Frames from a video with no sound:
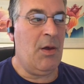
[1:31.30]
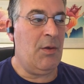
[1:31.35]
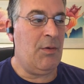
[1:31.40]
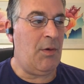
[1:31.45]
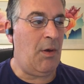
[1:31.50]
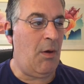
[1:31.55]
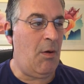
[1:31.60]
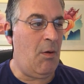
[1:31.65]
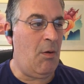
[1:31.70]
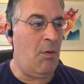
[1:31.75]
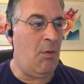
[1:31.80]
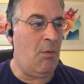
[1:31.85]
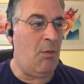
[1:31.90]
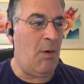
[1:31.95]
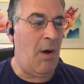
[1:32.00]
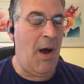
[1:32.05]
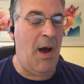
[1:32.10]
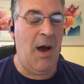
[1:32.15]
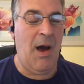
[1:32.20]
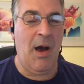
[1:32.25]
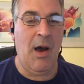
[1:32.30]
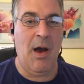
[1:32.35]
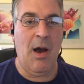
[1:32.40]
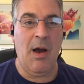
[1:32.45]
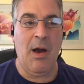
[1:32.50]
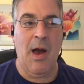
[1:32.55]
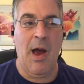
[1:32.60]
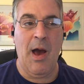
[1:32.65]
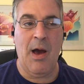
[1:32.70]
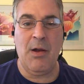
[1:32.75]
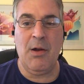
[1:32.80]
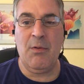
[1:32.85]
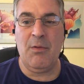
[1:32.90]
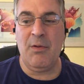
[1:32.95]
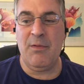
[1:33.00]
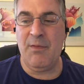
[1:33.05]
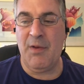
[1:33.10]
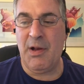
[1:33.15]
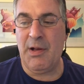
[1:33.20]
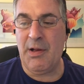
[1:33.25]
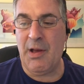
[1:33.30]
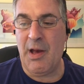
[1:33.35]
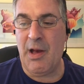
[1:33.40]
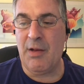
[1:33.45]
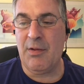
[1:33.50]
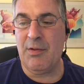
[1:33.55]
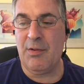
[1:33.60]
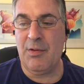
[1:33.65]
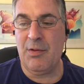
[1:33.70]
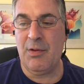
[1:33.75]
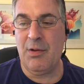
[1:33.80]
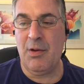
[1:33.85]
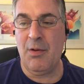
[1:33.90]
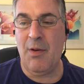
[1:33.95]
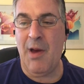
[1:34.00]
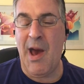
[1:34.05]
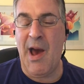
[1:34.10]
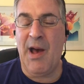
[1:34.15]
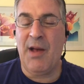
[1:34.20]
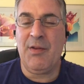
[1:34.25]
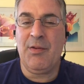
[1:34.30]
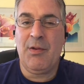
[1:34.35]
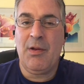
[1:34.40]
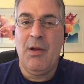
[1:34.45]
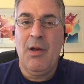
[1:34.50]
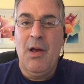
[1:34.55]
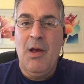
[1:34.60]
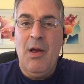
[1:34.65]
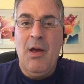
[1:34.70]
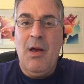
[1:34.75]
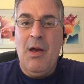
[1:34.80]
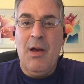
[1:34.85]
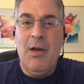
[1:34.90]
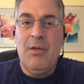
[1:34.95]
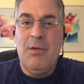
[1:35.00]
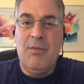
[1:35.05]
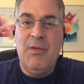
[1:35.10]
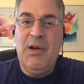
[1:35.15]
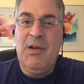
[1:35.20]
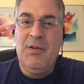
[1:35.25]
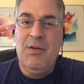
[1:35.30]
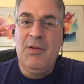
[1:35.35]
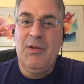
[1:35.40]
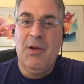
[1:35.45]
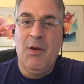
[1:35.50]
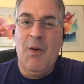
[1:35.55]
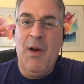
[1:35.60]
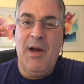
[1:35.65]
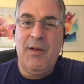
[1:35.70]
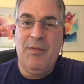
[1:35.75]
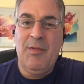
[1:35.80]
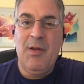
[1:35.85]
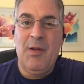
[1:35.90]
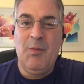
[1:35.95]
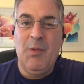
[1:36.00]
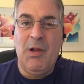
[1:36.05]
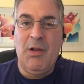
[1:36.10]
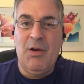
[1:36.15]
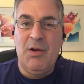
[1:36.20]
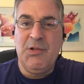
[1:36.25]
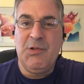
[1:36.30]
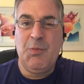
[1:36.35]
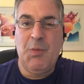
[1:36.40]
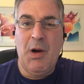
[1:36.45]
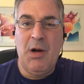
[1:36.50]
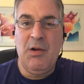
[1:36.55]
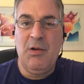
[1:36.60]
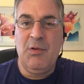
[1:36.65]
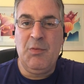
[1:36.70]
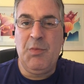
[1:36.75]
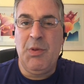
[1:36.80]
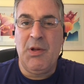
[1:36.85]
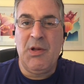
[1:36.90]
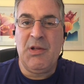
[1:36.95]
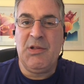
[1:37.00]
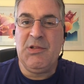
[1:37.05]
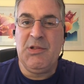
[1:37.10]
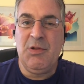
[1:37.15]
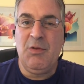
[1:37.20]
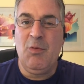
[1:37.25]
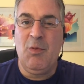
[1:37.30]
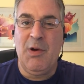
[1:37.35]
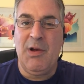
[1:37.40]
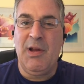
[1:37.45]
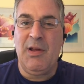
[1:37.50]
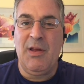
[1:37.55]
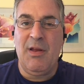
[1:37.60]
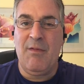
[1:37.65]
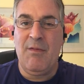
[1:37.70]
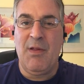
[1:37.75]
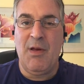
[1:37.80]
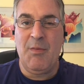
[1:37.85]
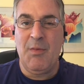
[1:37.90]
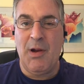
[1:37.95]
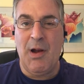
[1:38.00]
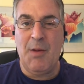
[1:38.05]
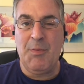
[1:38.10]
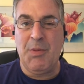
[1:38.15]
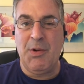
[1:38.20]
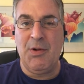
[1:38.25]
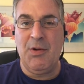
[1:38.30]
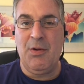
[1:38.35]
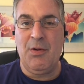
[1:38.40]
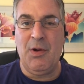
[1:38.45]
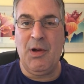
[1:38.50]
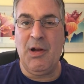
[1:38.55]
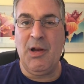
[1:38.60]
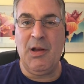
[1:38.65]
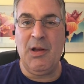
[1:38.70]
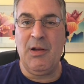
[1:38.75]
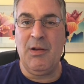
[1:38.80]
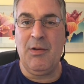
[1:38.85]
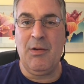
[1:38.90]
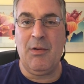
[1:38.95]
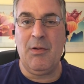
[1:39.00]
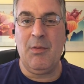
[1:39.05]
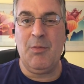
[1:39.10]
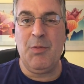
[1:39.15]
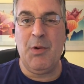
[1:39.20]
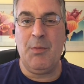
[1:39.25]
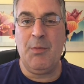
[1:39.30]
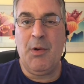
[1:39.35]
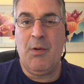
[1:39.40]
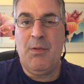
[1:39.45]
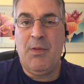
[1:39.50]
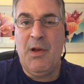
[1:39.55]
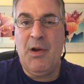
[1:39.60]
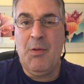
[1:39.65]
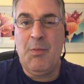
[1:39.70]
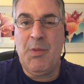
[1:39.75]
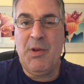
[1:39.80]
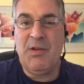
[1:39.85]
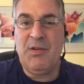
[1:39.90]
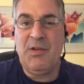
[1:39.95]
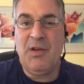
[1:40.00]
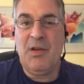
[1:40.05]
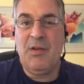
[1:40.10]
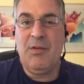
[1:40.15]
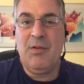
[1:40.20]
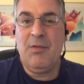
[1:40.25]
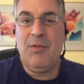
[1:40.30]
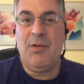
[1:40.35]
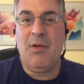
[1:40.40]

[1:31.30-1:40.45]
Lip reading: So, how to invite guests? You ask. And the reason you ask them in large part is because you want to give them an opportunity to promote their business.